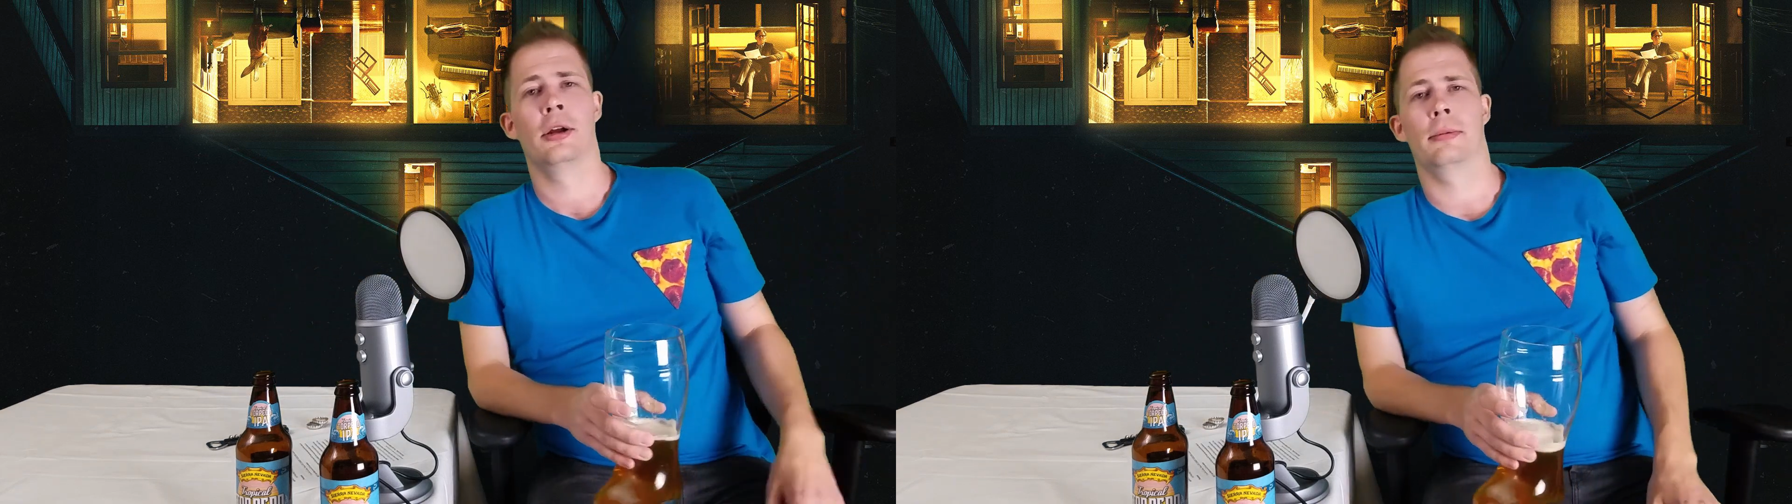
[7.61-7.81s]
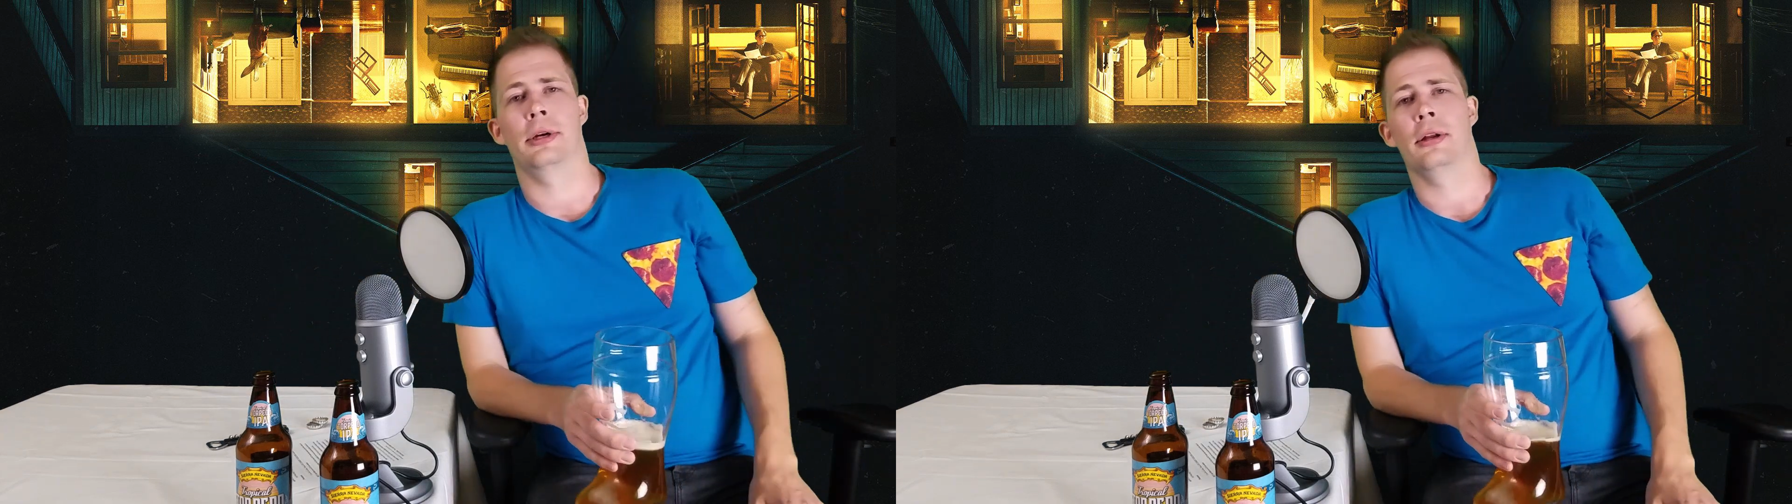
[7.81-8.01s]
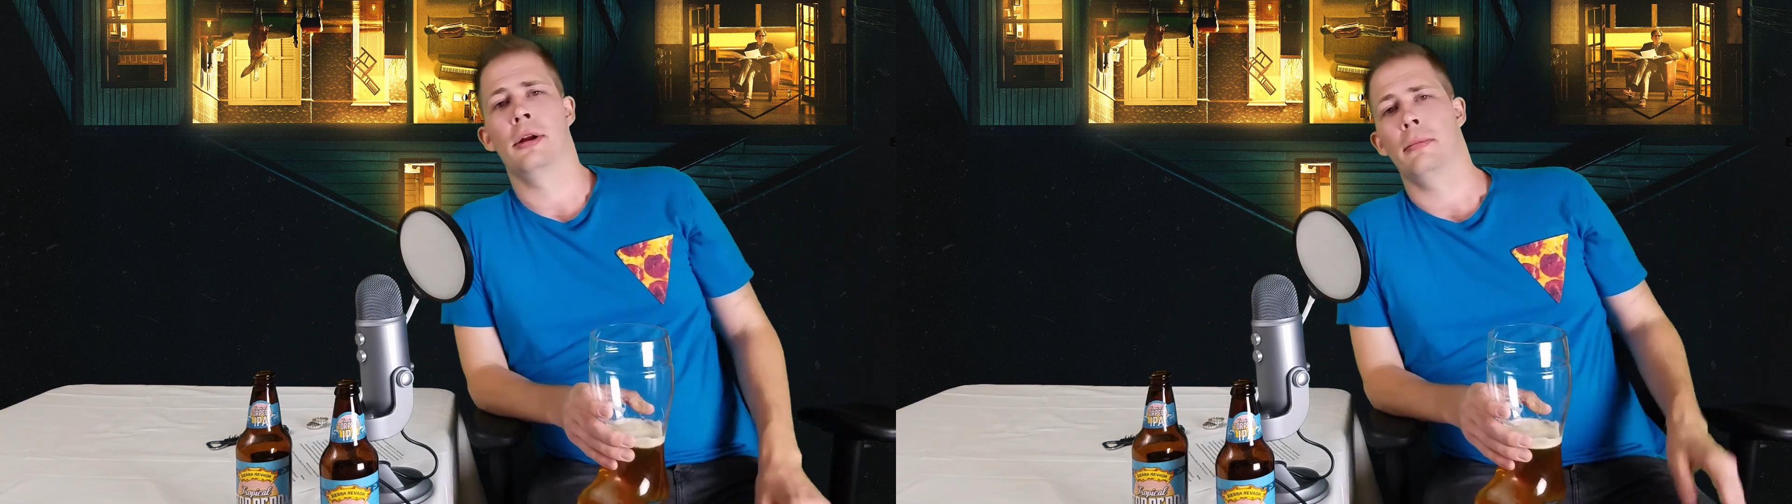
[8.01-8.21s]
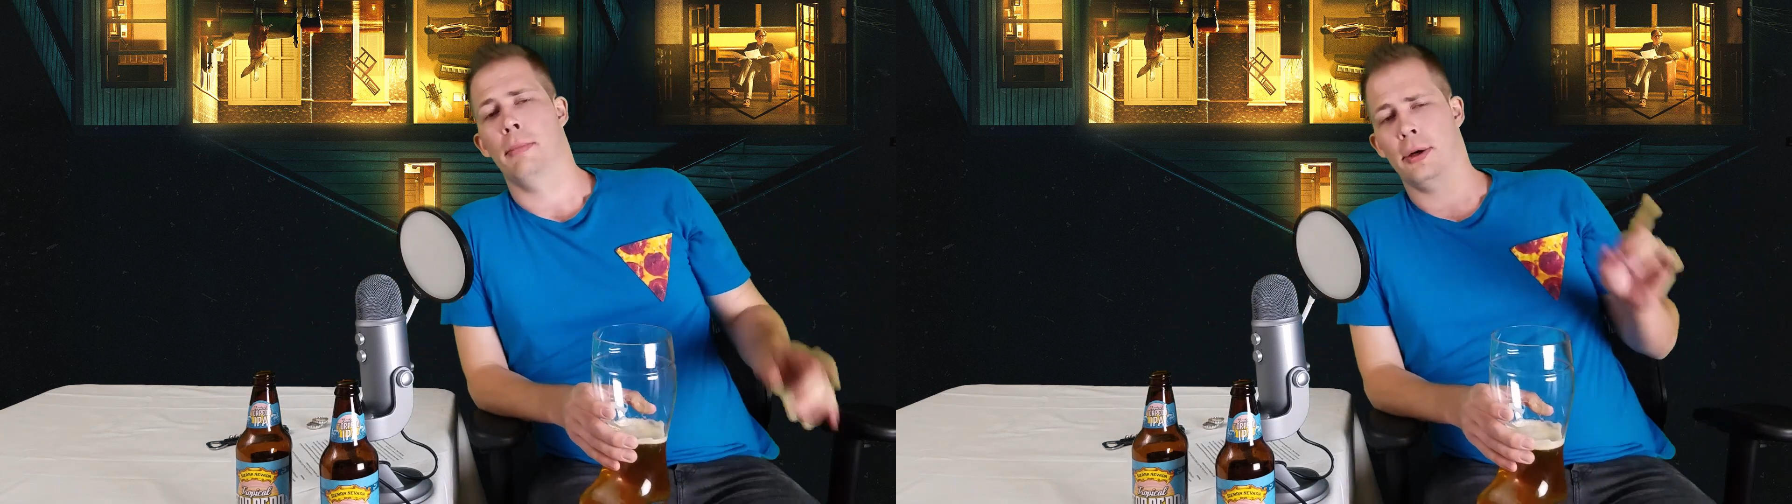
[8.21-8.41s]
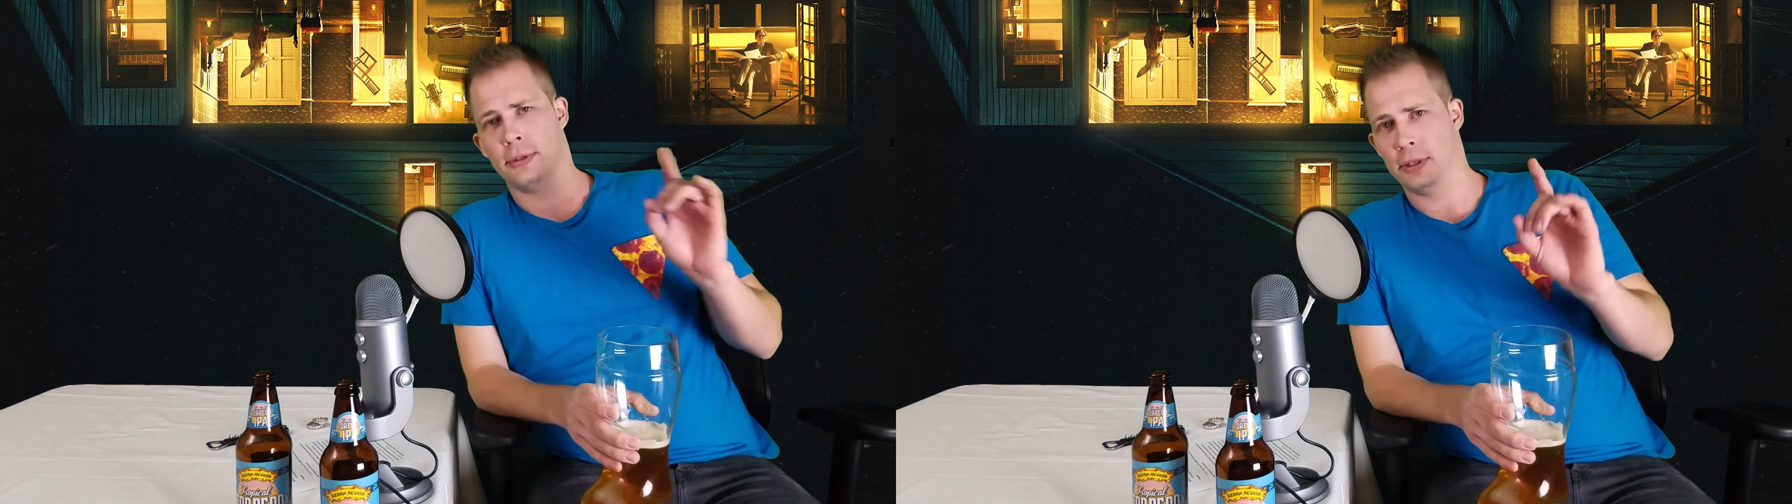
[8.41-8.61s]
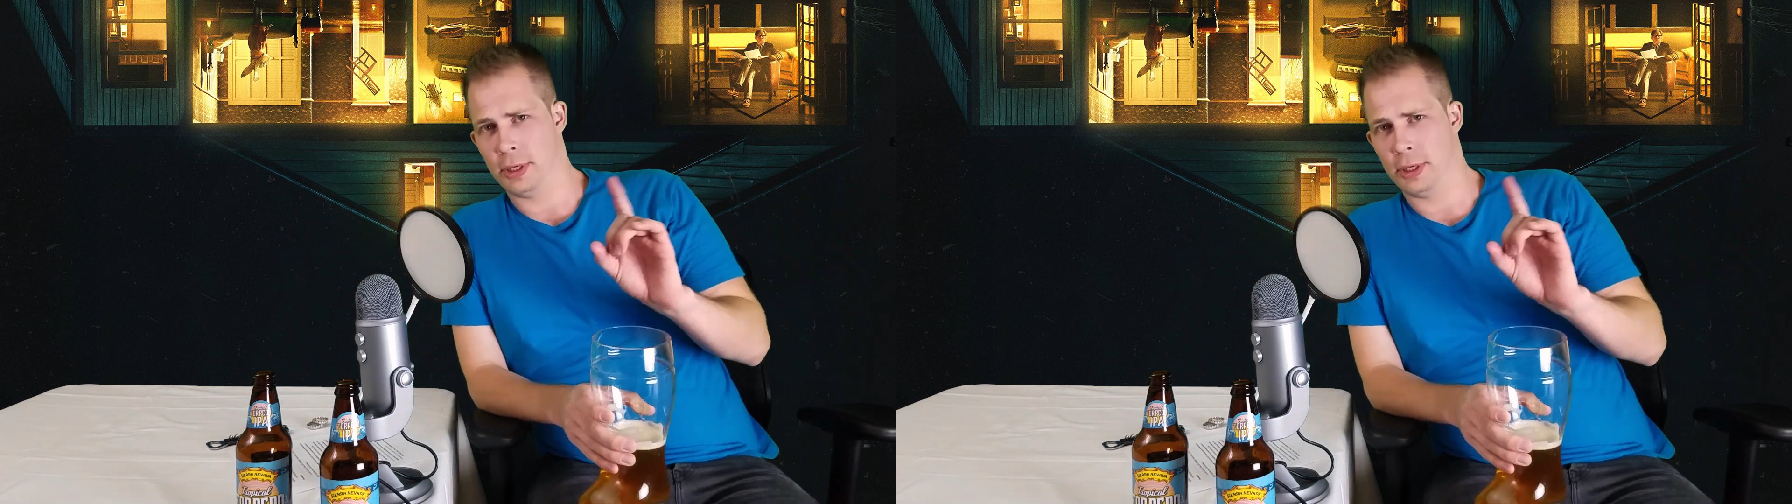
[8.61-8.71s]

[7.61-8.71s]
but mostly